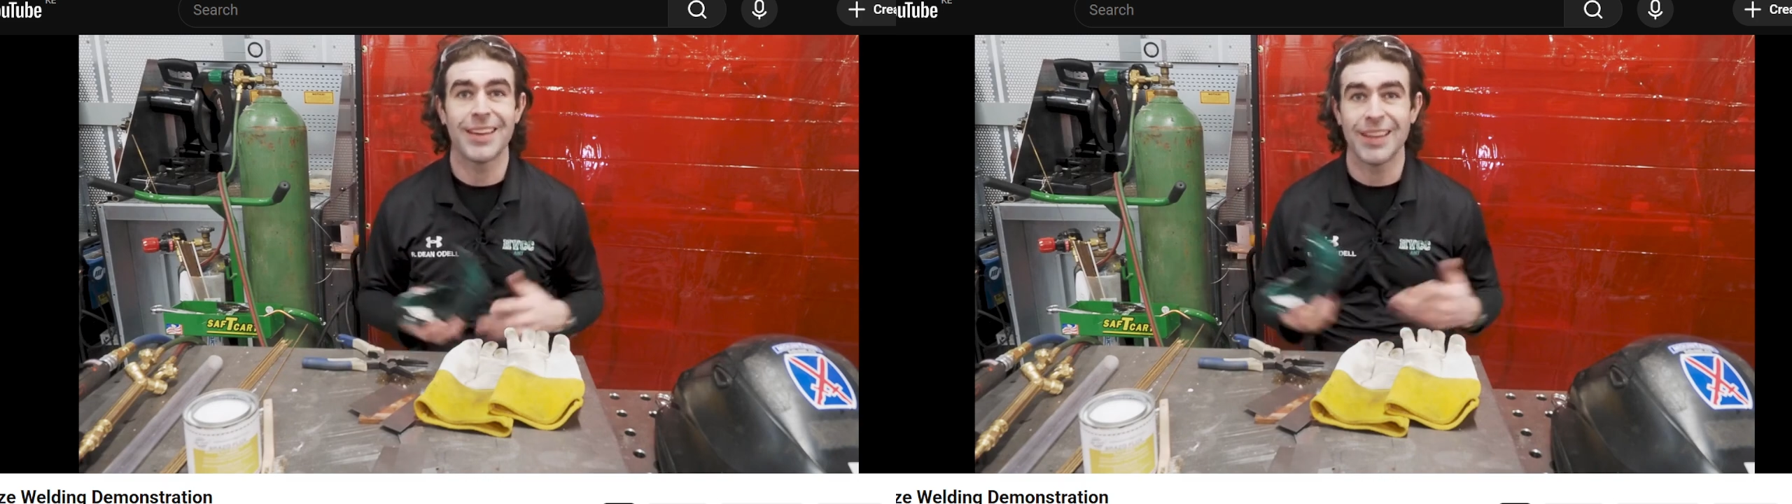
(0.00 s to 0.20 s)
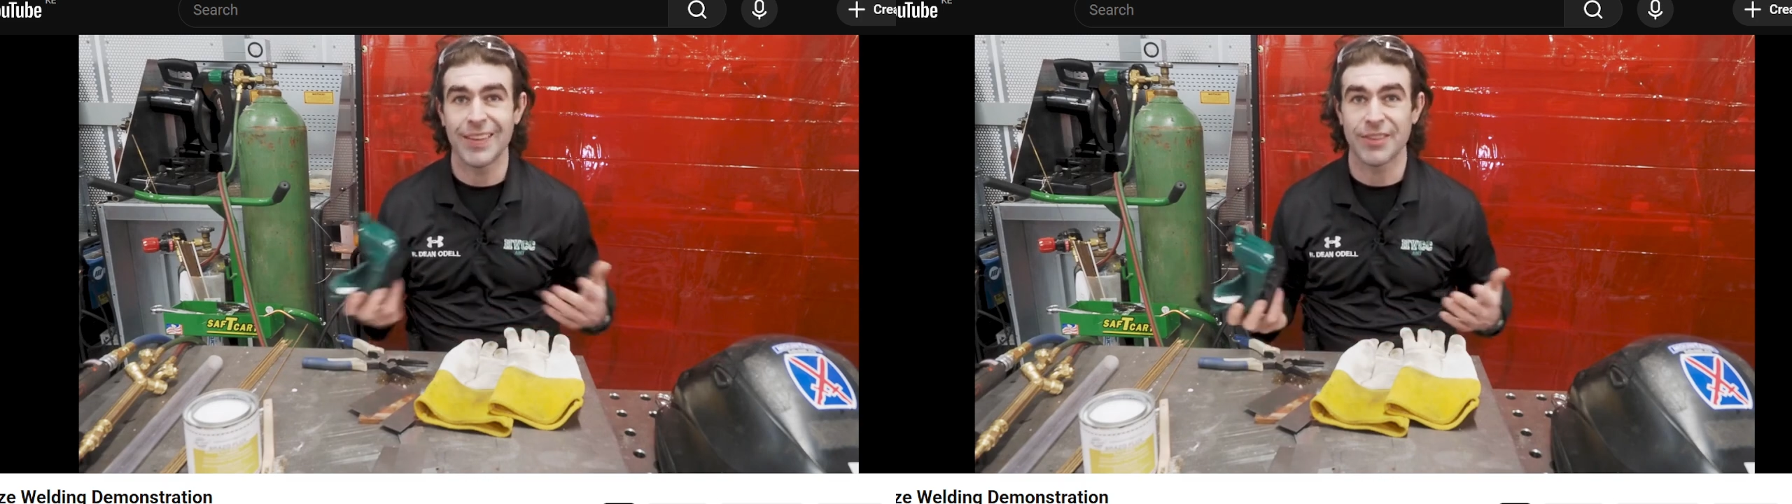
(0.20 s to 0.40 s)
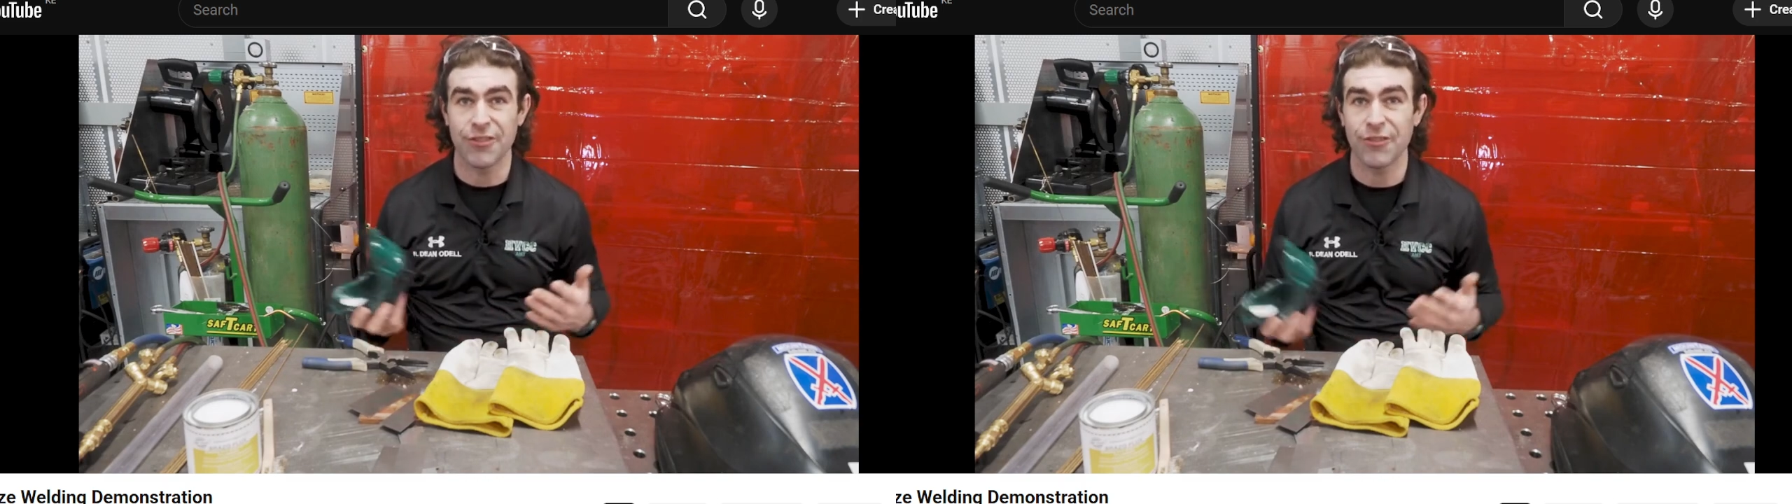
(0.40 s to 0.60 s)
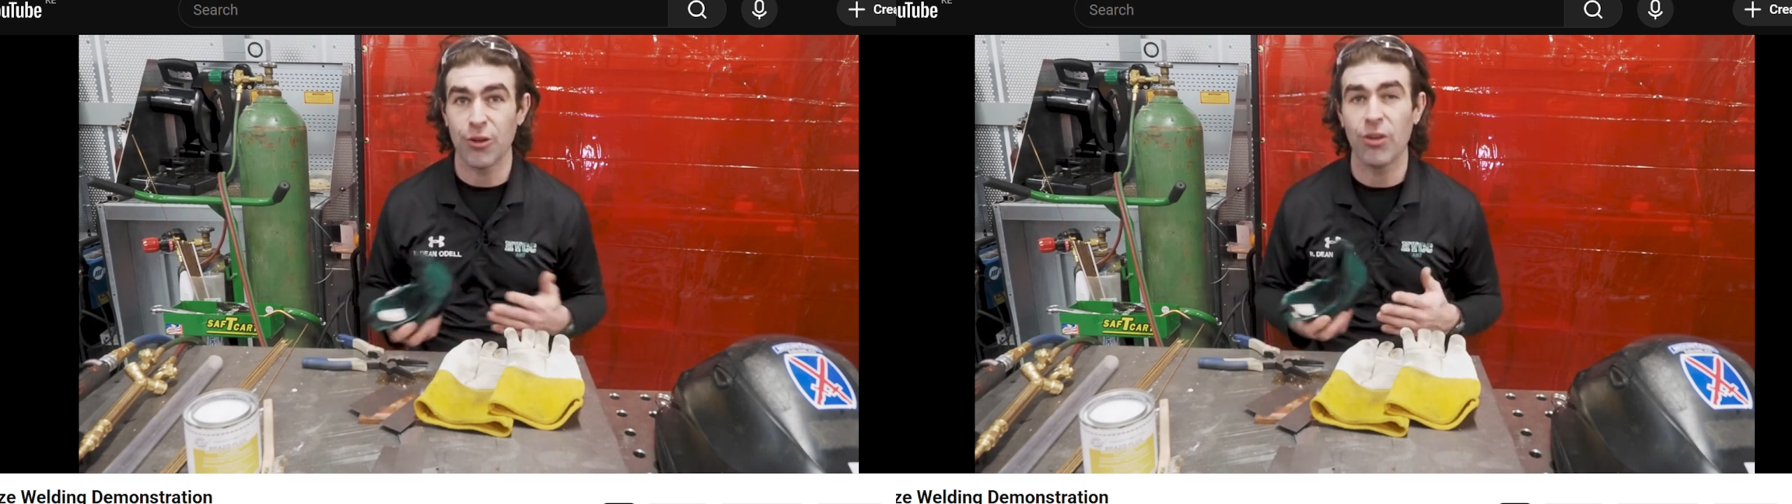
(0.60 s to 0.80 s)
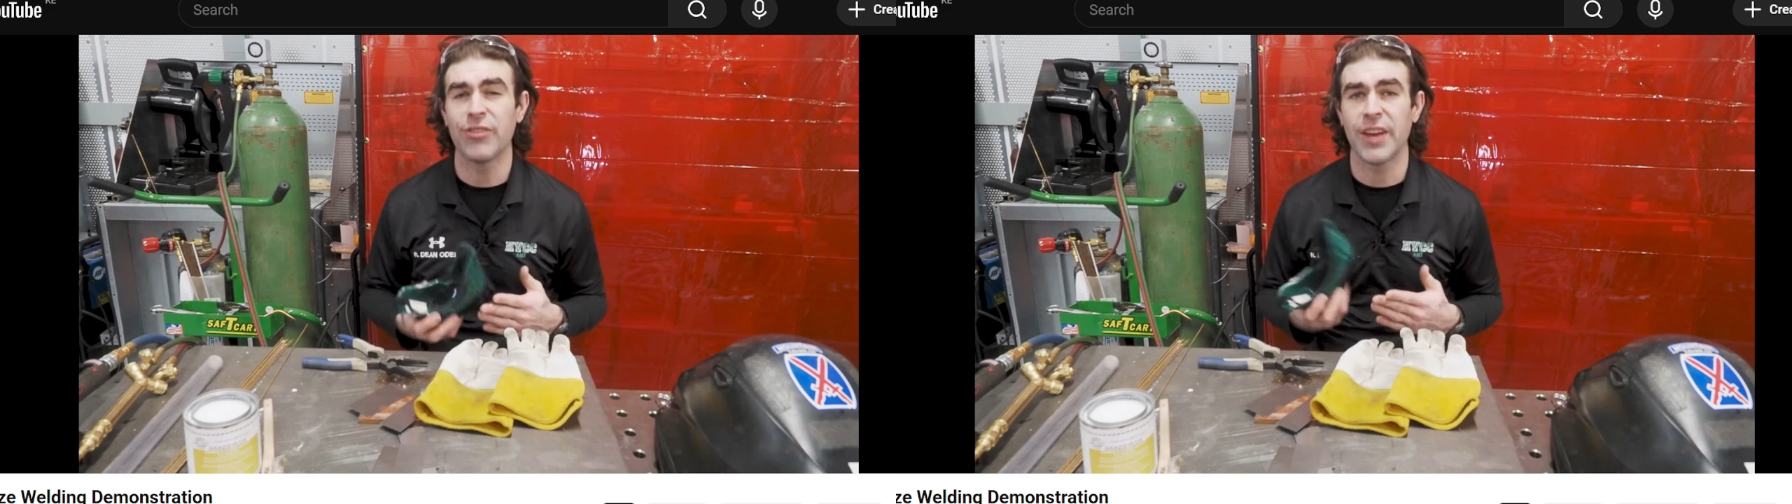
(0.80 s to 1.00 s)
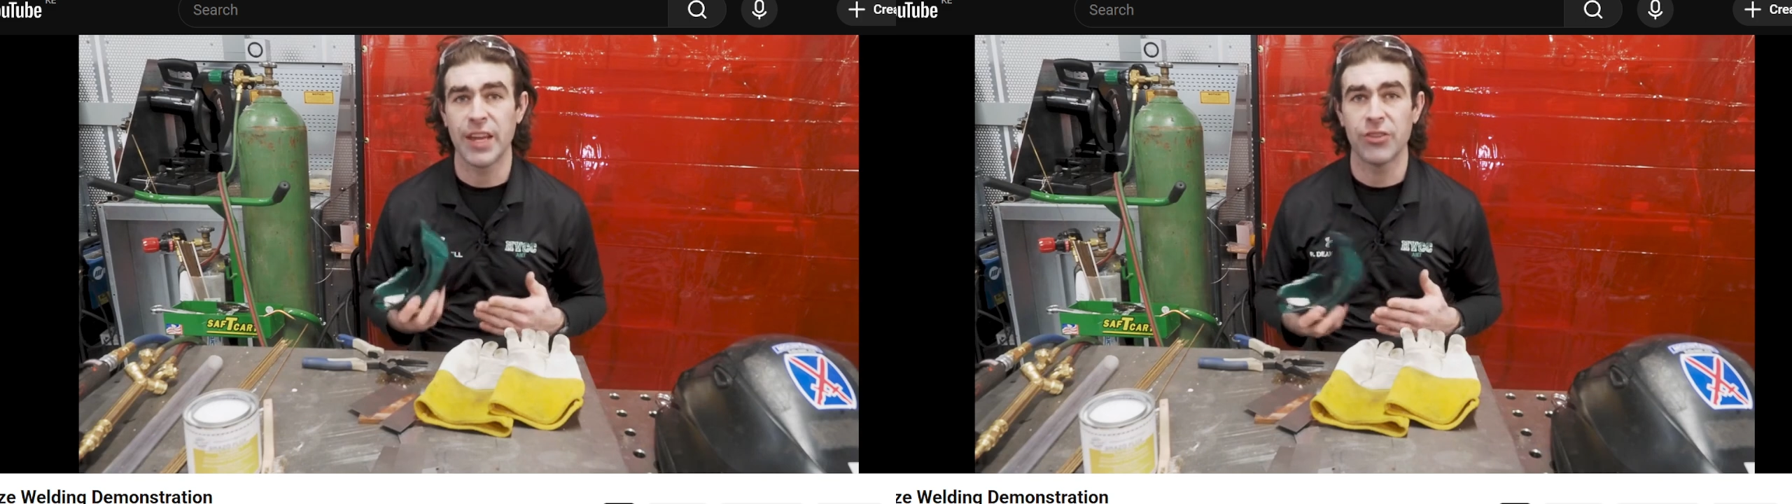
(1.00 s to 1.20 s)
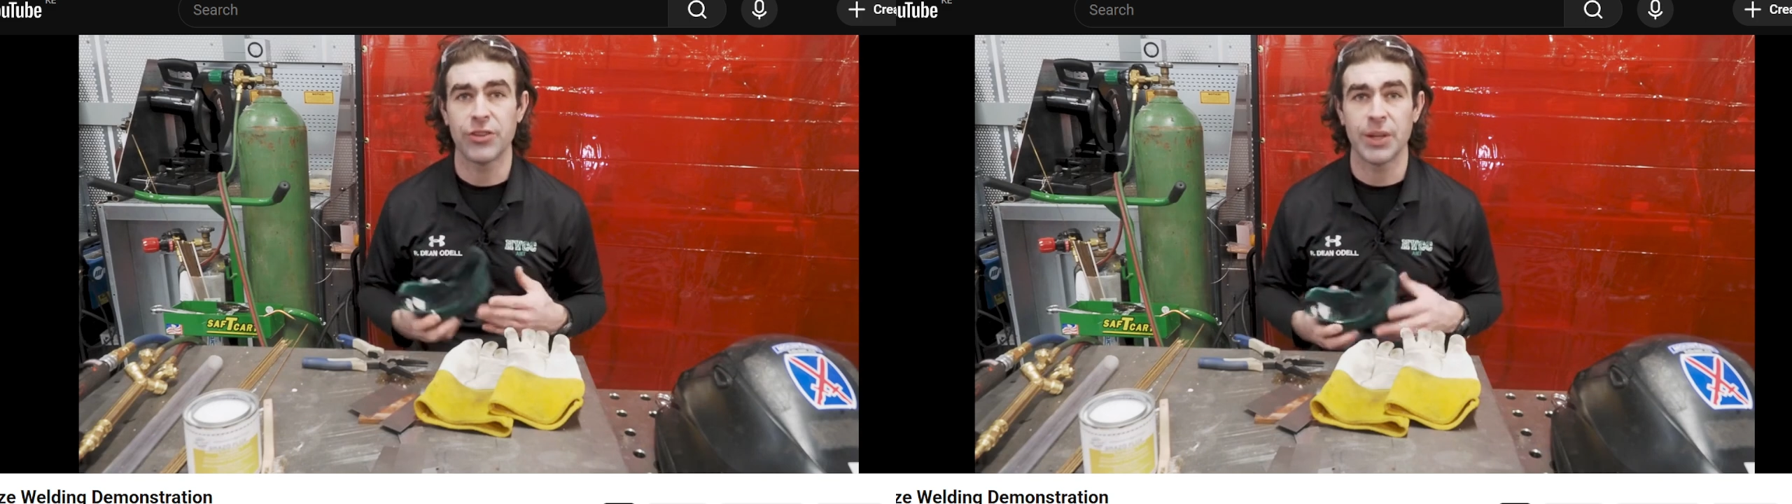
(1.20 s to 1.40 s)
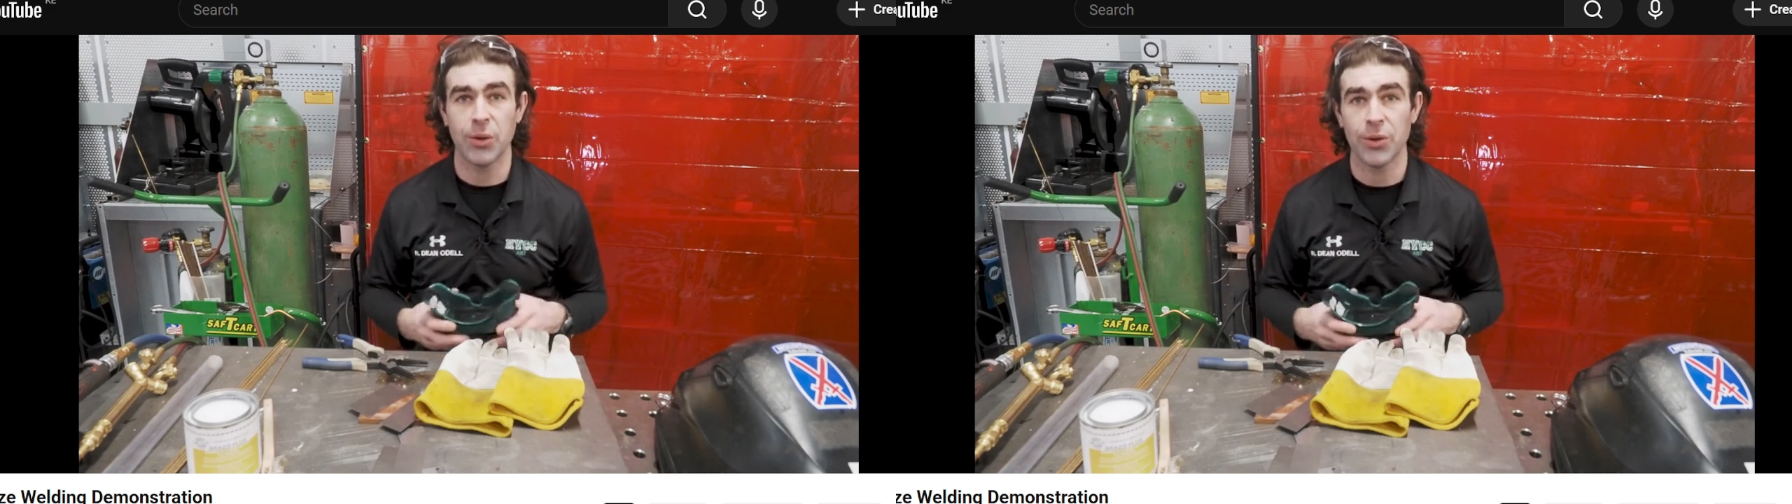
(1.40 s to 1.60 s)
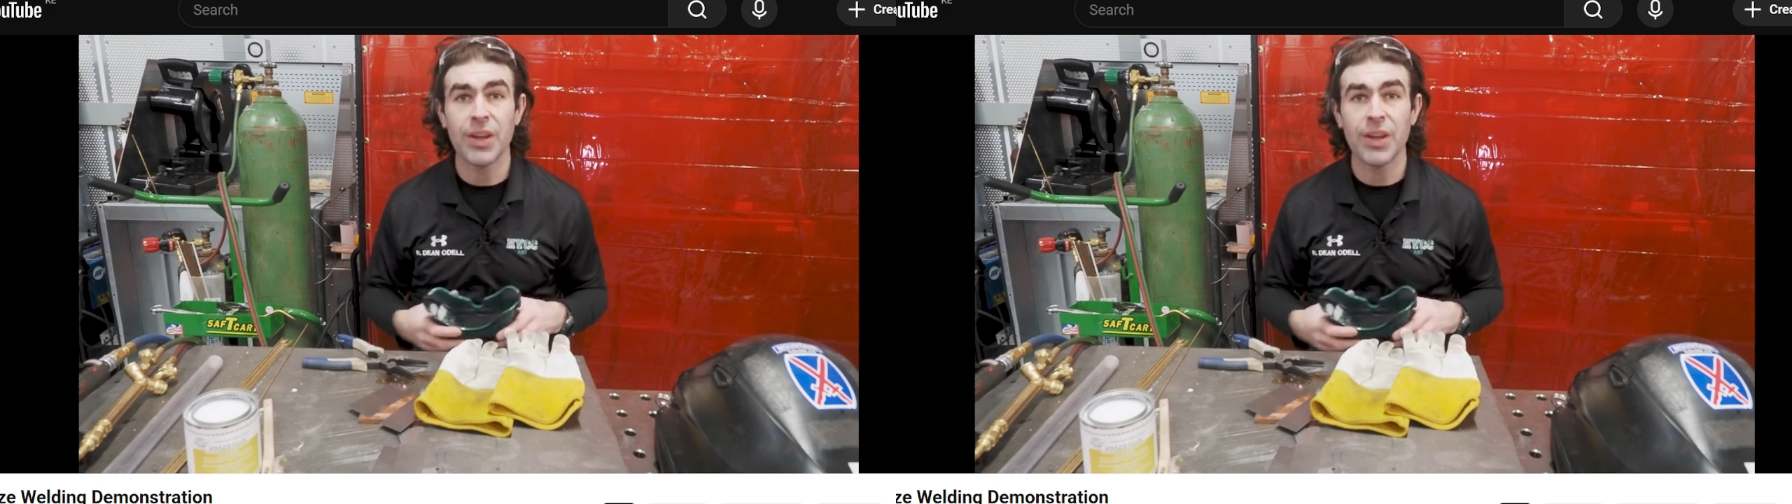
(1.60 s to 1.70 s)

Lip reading: I like the full face shield.